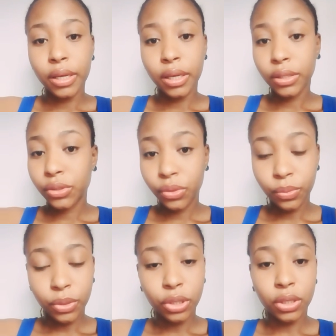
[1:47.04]
into the
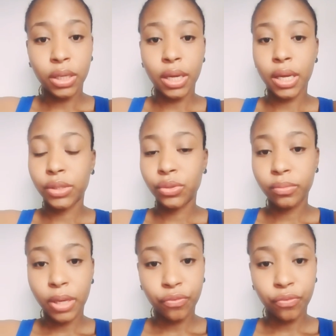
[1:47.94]
world and do my